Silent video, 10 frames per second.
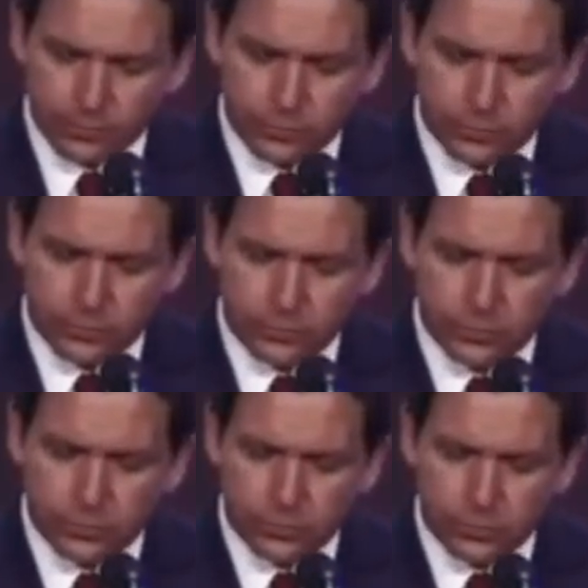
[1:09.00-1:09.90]

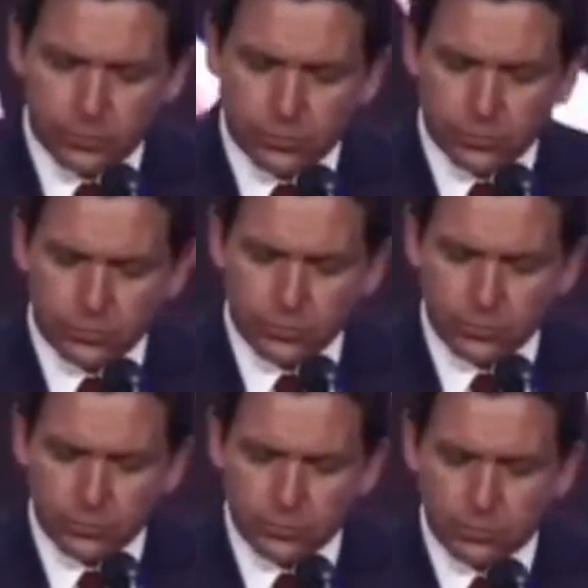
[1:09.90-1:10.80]

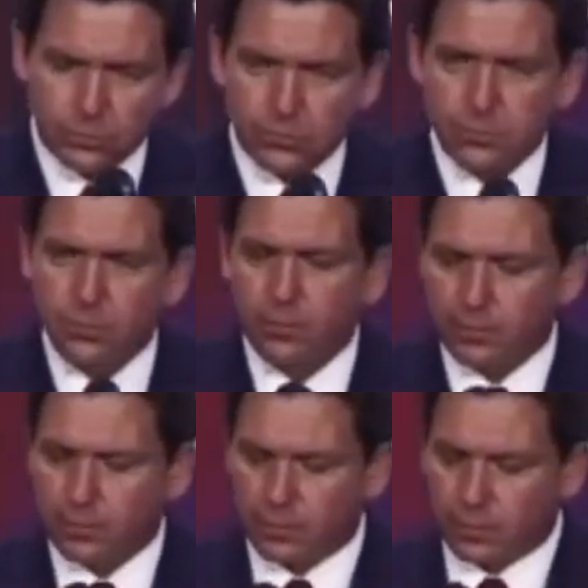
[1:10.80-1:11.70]

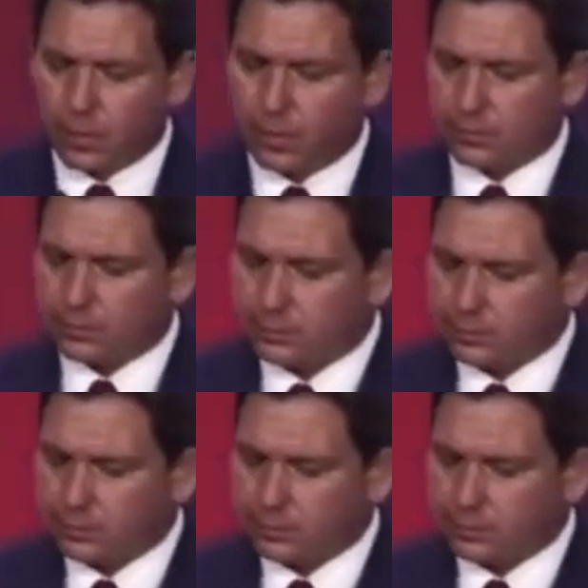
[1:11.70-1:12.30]
(no one is talking)